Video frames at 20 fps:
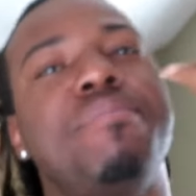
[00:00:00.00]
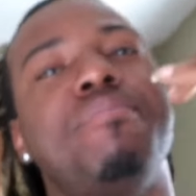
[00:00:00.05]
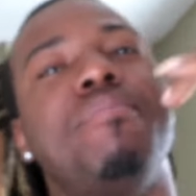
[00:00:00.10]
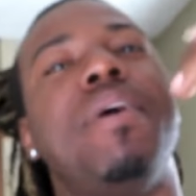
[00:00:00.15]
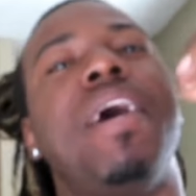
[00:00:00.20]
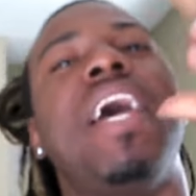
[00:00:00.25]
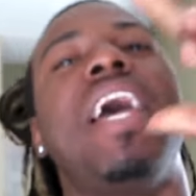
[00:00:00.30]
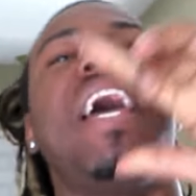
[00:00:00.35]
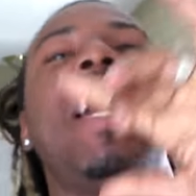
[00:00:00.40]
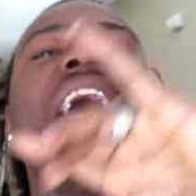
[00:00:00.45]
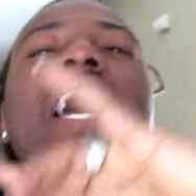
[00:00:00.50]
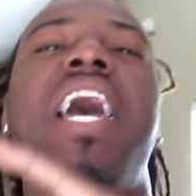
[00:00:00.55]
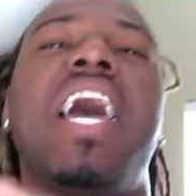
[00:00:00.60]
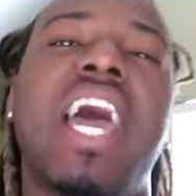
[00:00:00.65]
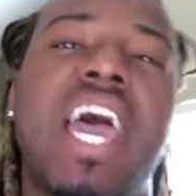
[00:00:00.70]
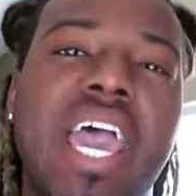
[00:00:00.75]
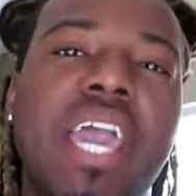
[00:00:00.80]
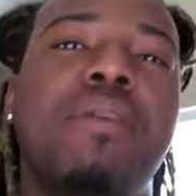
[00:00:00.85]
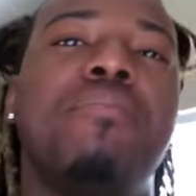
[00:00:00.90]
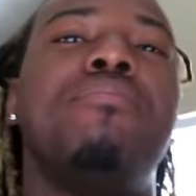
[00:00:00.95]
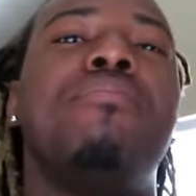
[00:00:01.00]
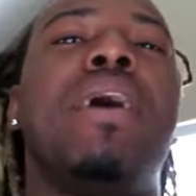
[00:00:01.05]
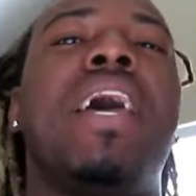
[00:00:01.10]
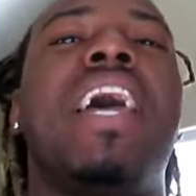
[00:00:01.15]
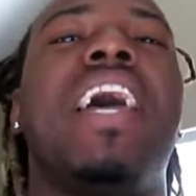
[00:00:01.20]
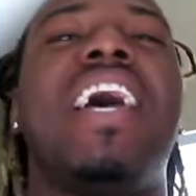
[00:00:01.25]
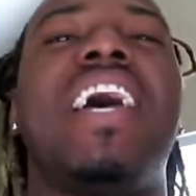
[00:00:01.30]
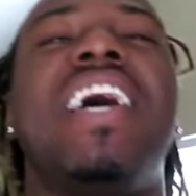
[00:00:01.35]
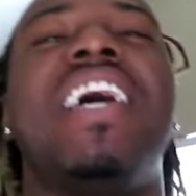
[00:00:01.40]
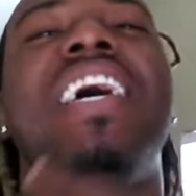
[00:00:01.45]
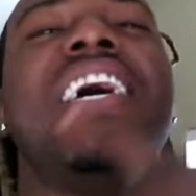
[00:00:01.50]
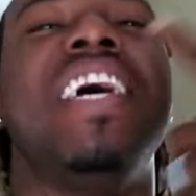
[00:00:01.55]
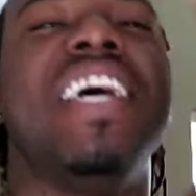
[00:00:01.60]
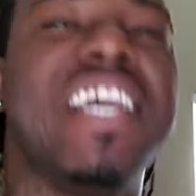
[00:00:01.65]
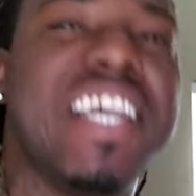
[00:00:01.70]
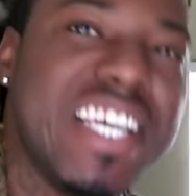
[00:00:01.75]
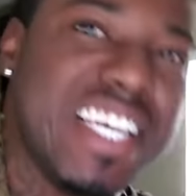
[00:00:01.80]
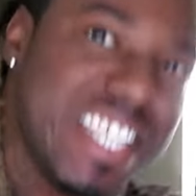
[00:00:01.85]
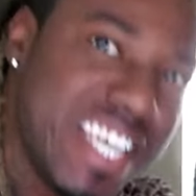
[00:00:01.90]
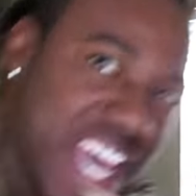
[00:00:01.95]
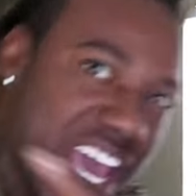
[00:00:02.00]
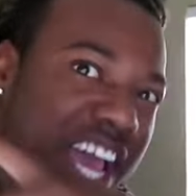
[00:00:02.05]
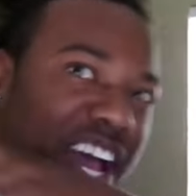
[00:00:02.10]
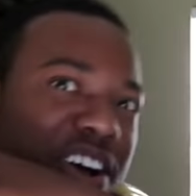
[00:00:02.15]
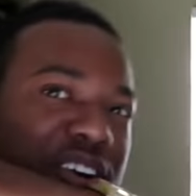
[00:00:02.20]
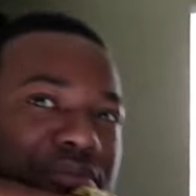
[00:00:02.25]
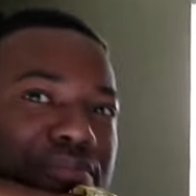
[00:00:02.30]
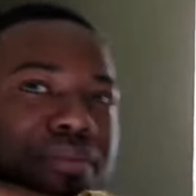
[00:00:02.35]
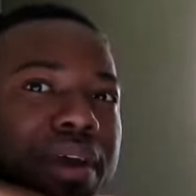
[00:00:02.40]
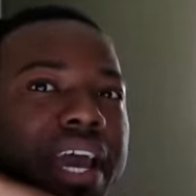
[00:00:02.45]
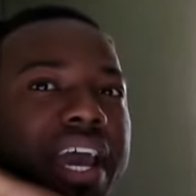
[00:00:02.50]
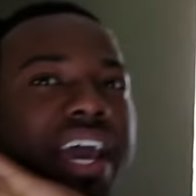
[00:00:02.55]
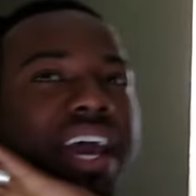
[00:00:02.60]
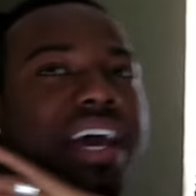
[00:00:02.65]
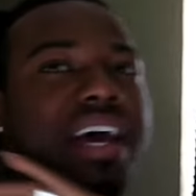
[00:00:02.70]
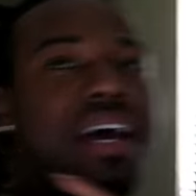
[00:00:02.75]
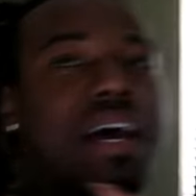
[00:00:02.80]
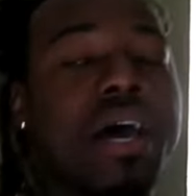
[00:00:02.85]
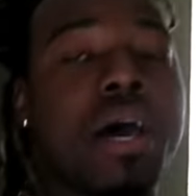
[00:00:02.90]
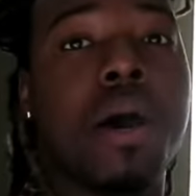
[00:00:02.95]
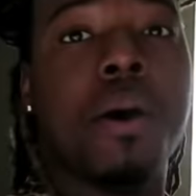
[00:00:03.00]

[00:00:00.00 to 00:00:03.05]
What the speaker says: man. Hey, man. Yeah, man.